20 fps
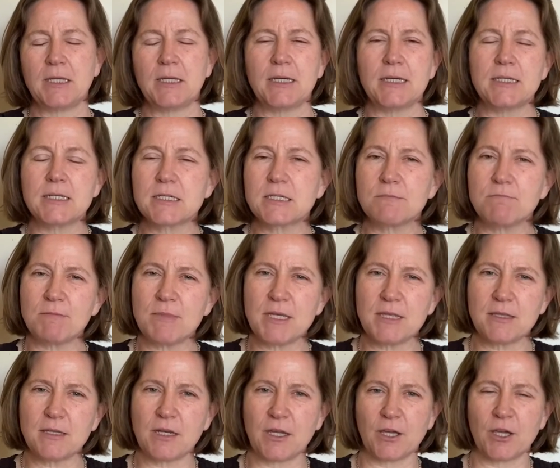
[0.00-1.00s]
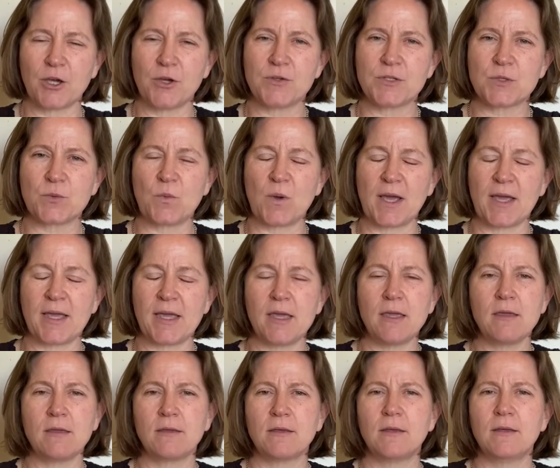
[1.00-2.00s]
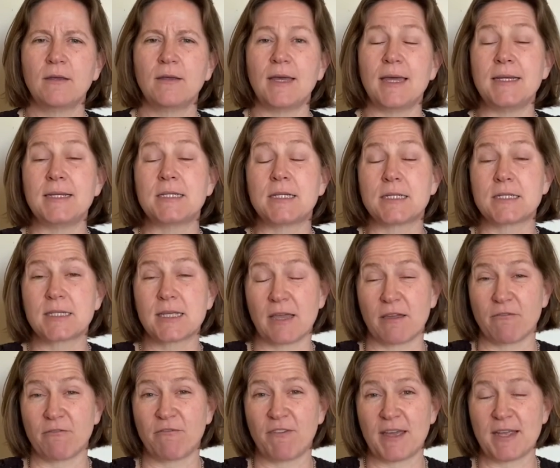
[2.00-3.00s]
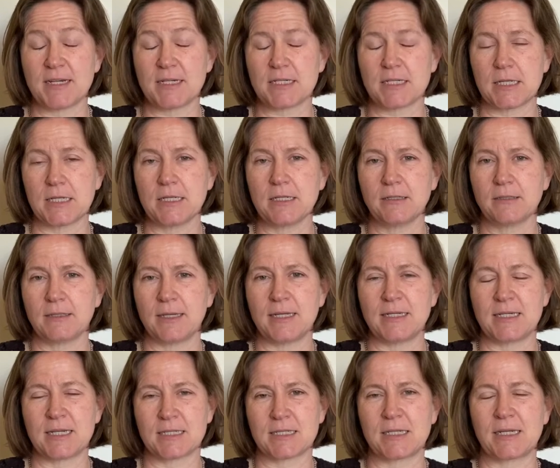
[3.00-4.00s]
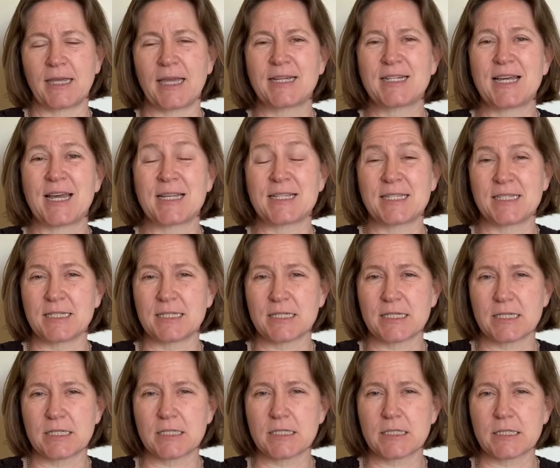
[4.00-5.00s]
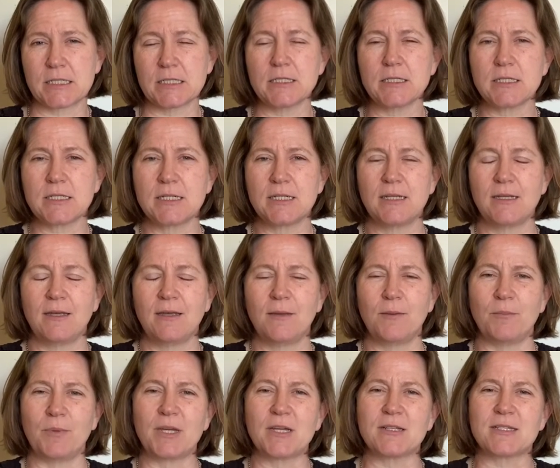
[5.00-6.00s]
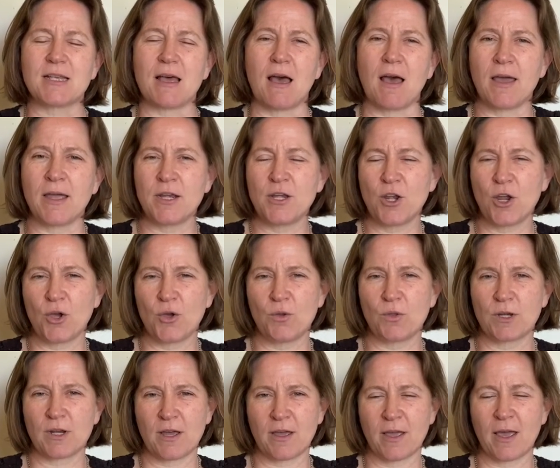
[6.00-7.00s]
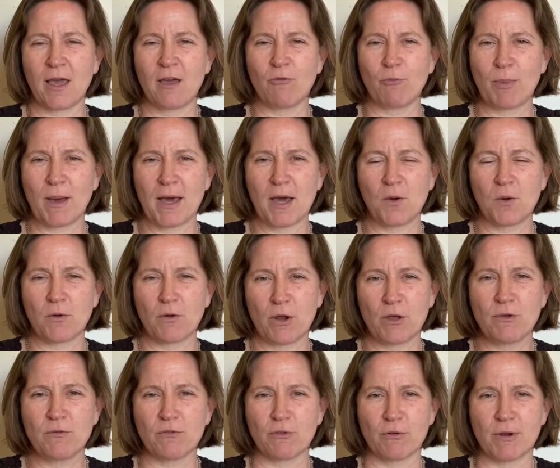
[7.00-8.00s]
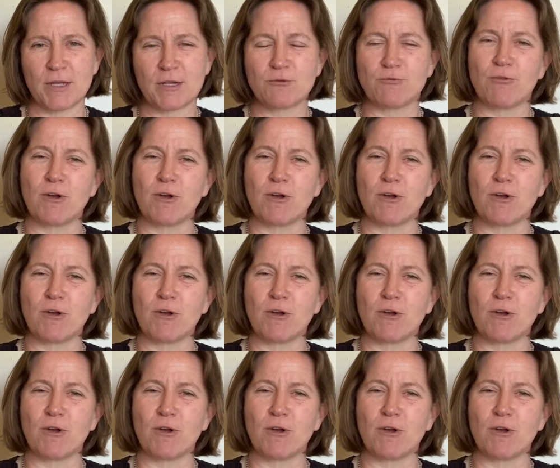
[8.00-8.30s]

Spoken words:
It doesn't mean that it goes away. It does get fainter. It doesn't get as insistent, because I know that I have power over it